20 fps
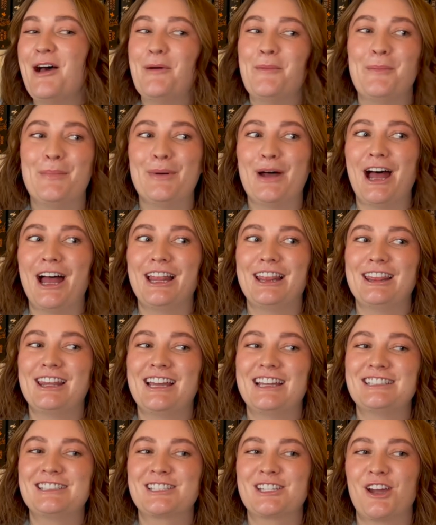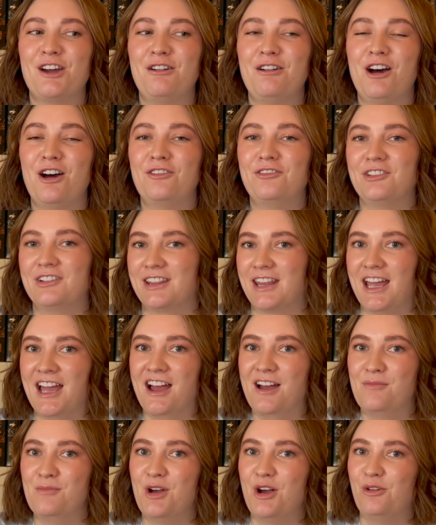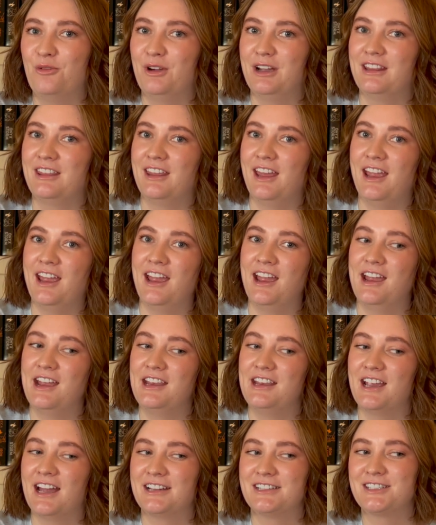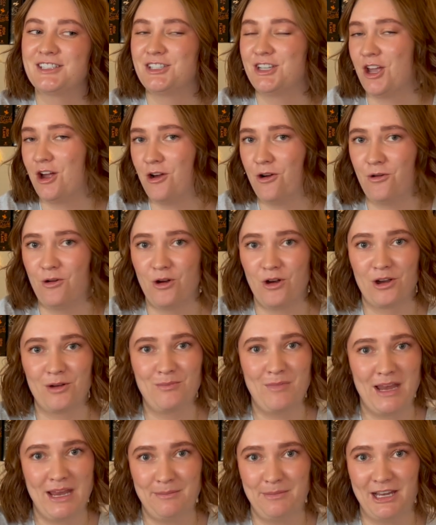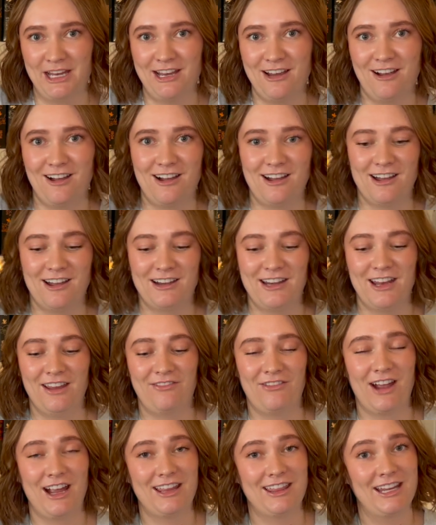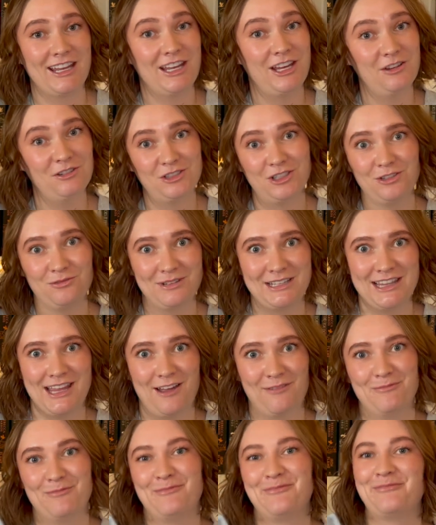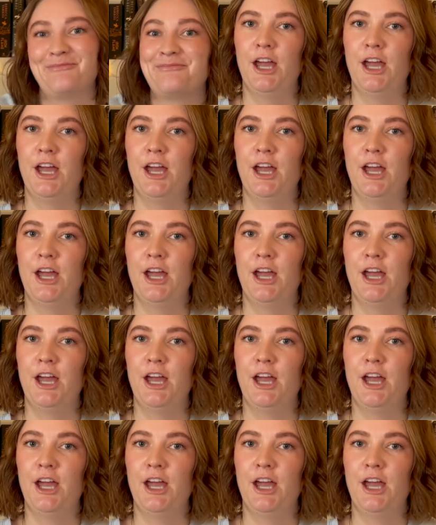But let's go over them with a yes, no, or maybe on if I think you should read them.